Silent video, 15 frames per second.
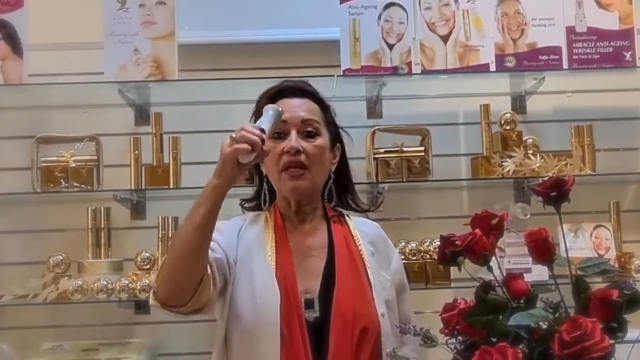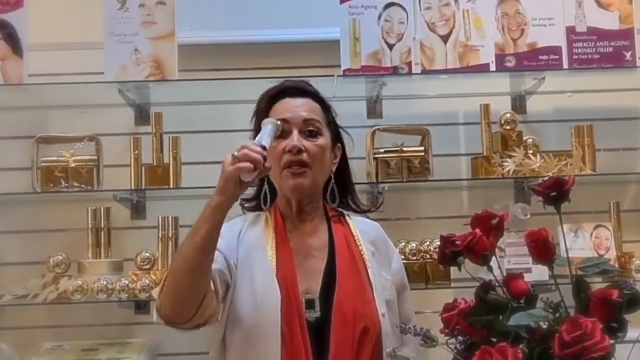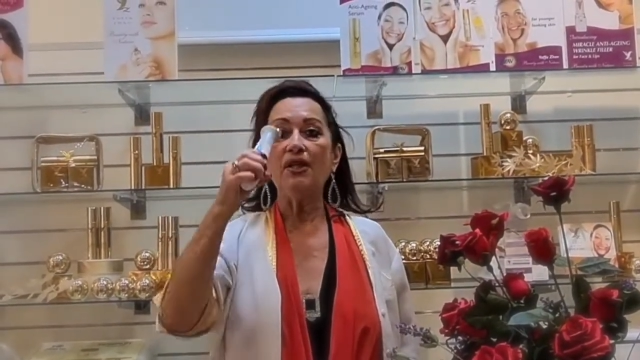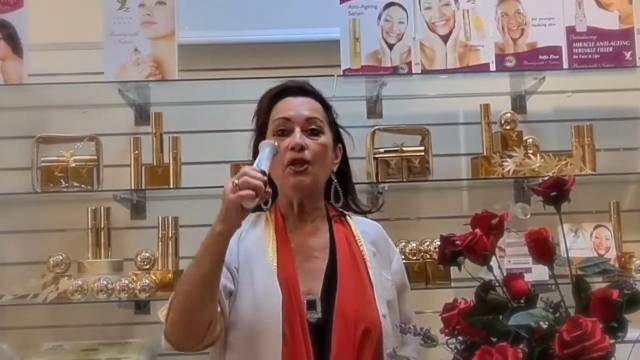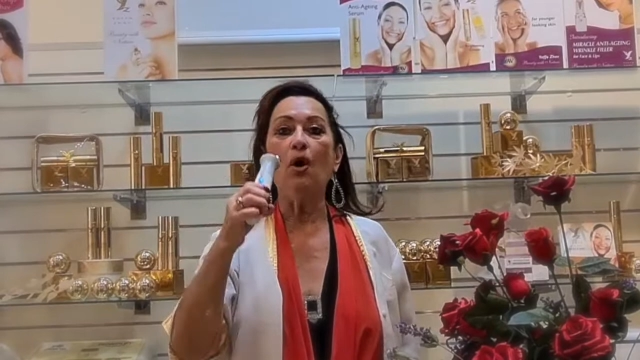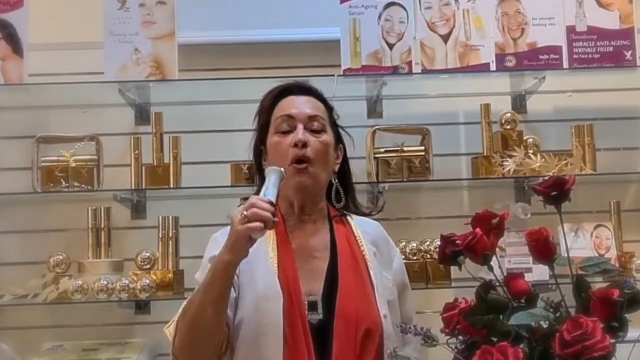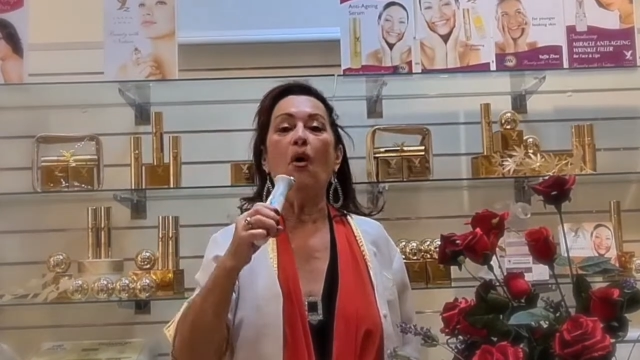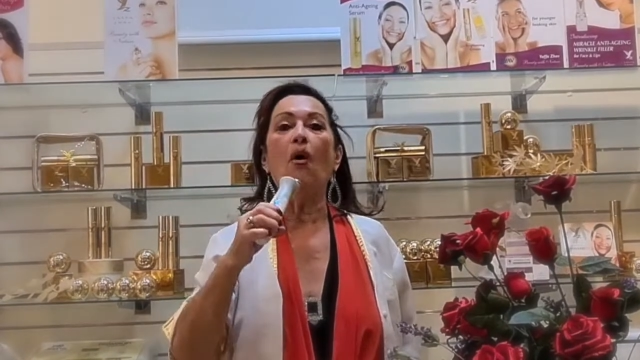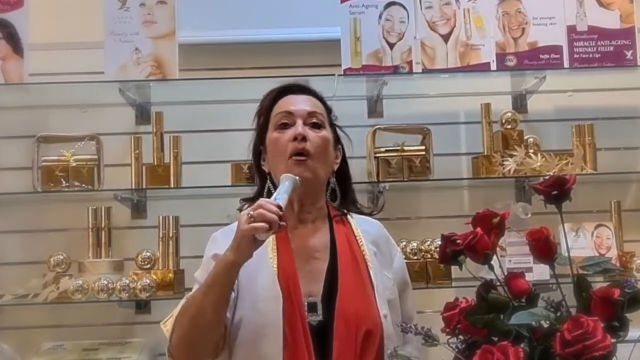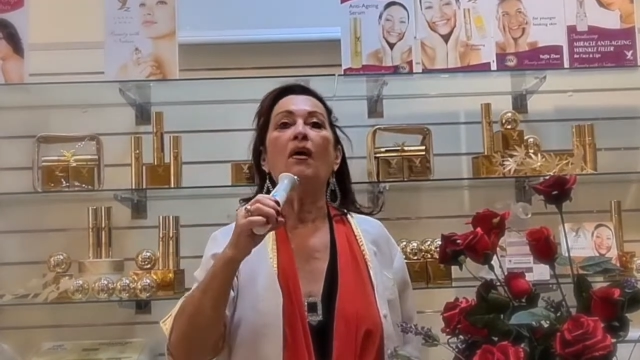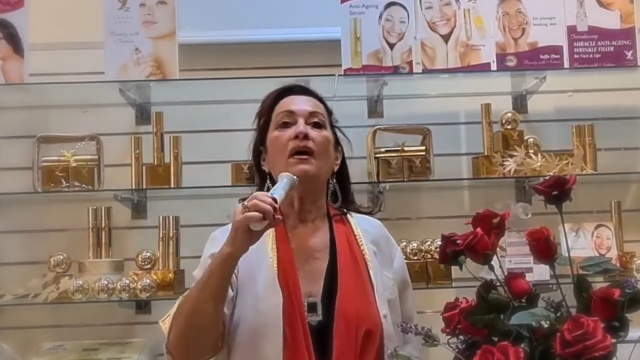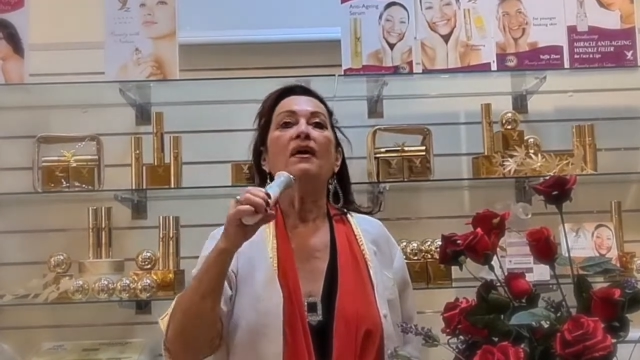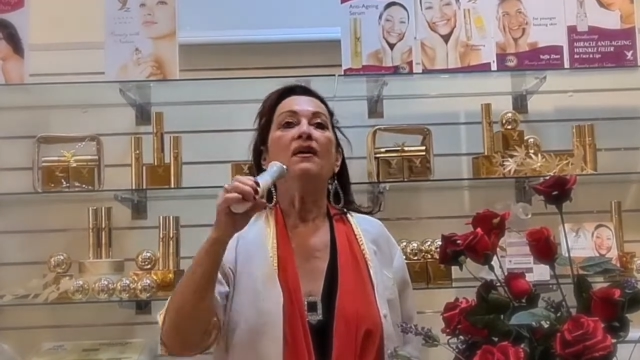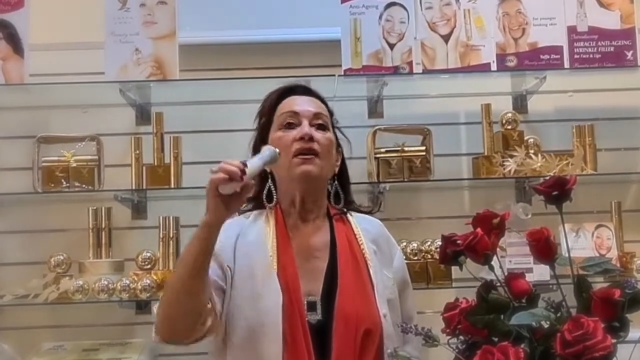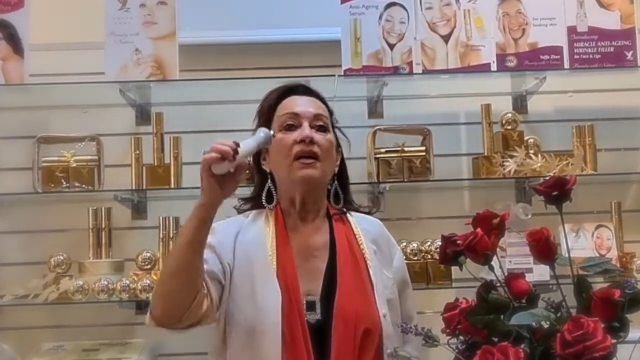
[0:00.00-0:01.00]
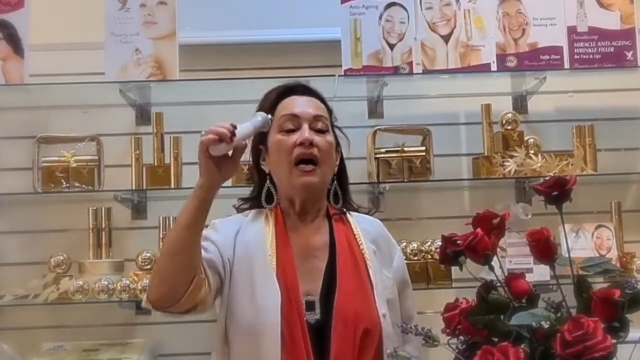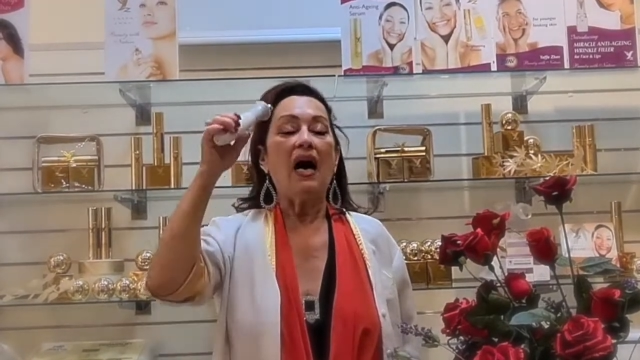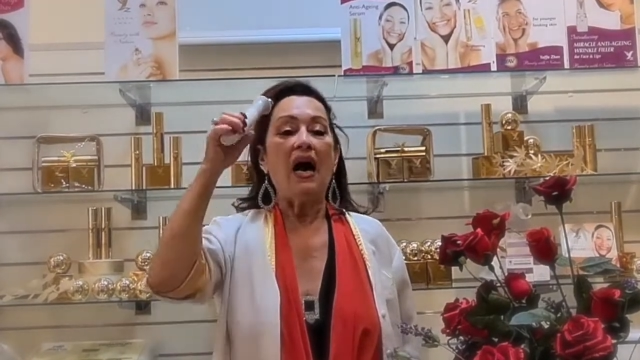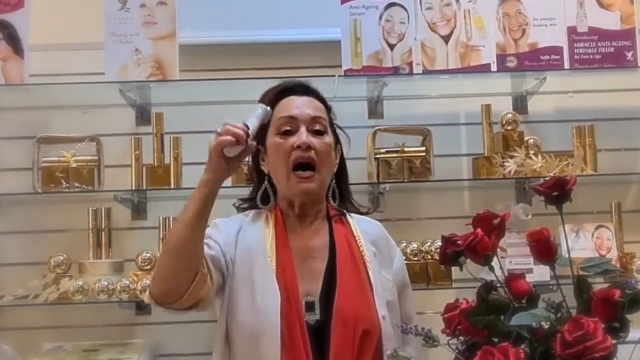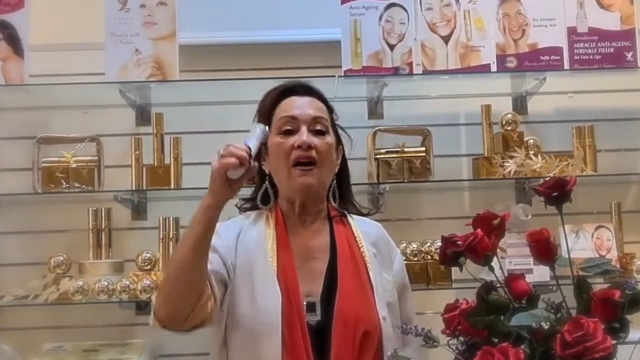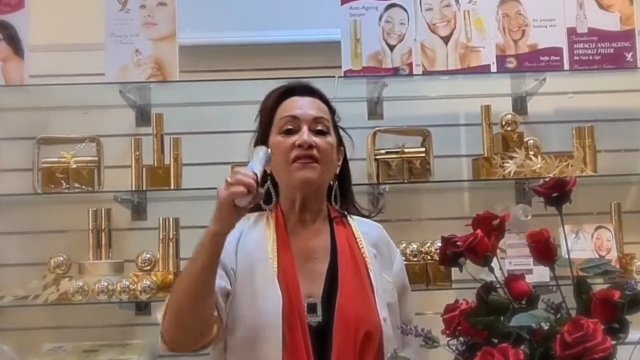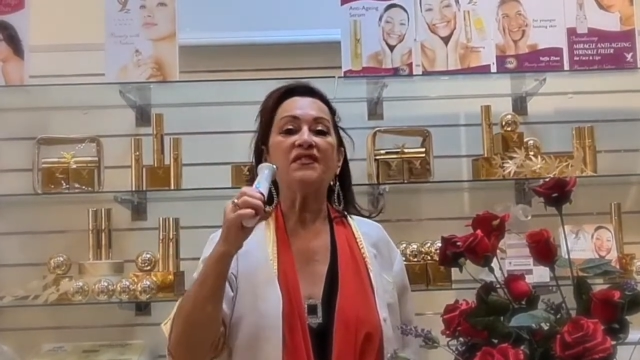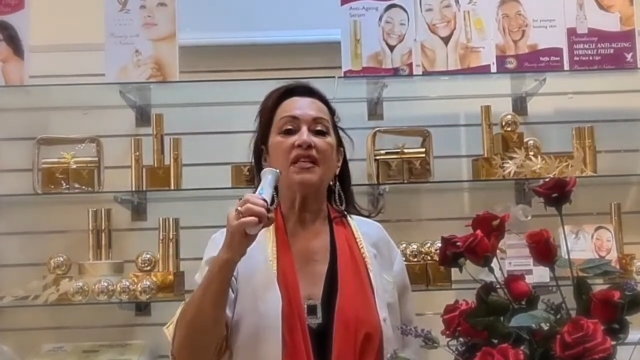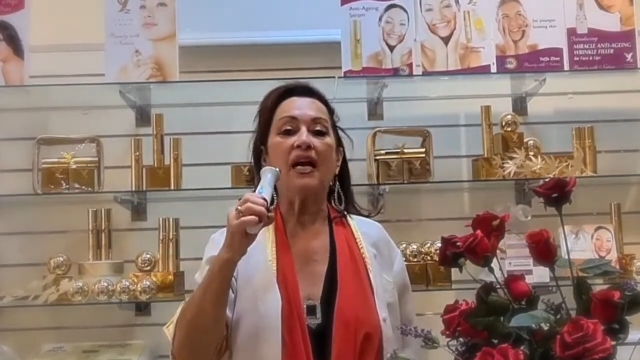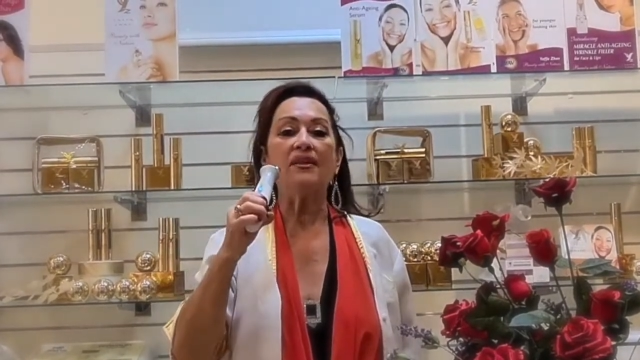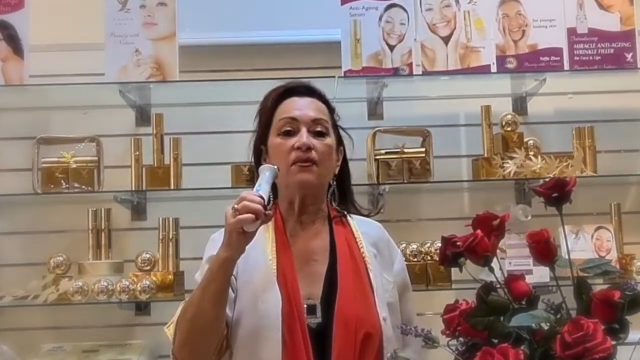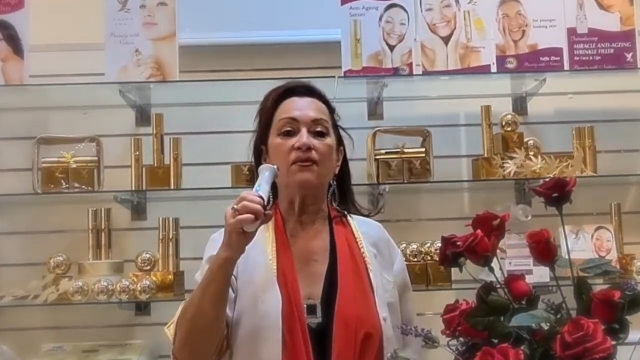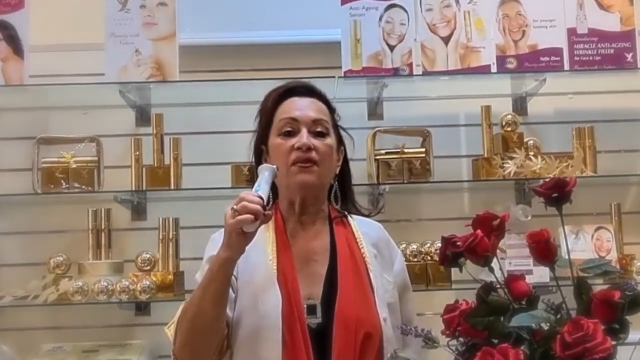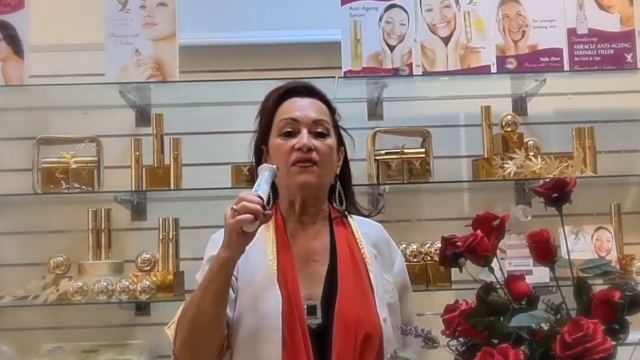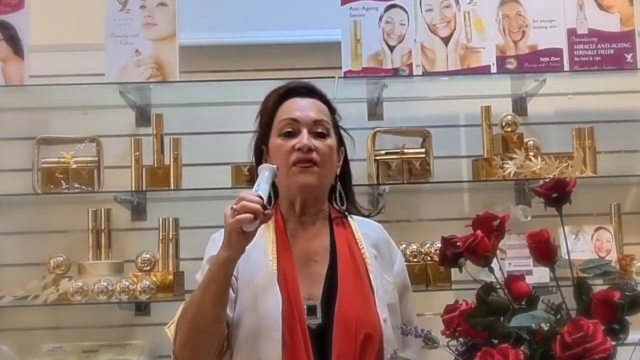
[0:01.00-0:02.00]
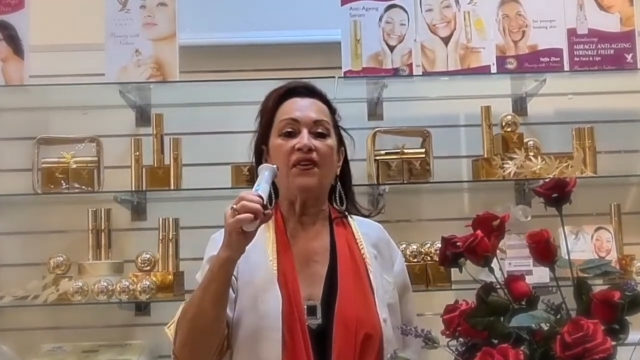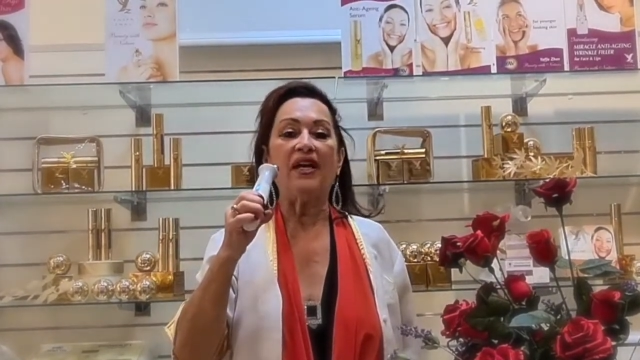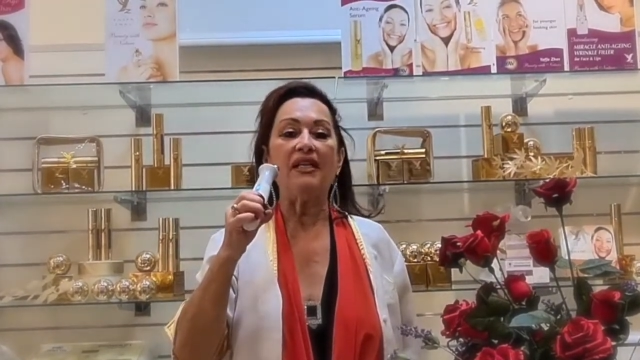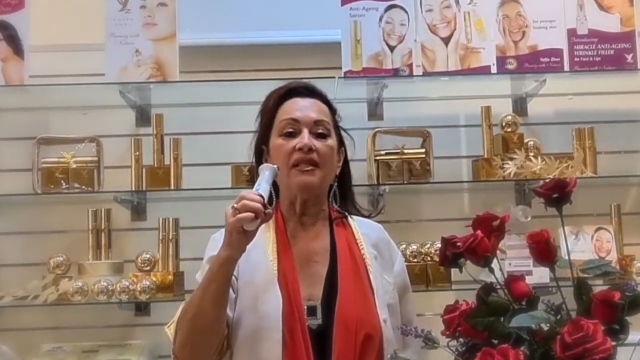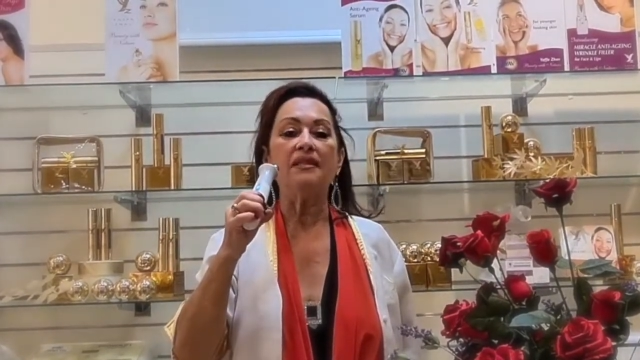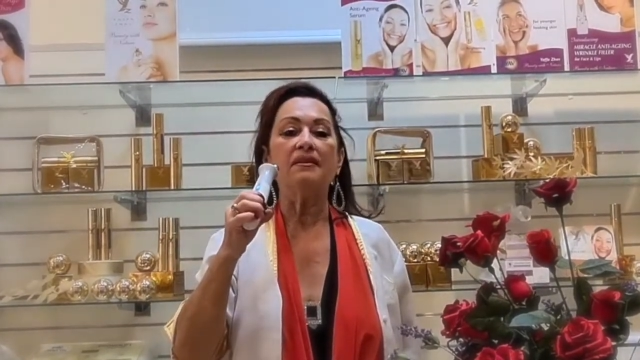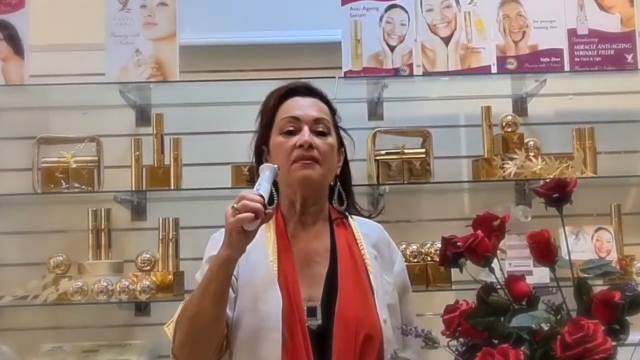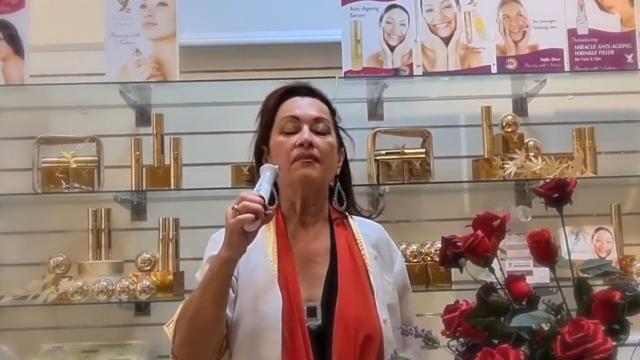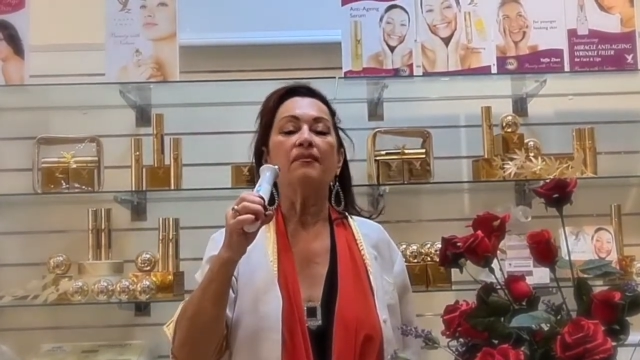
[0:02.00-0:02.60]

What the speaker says: your half side of the face.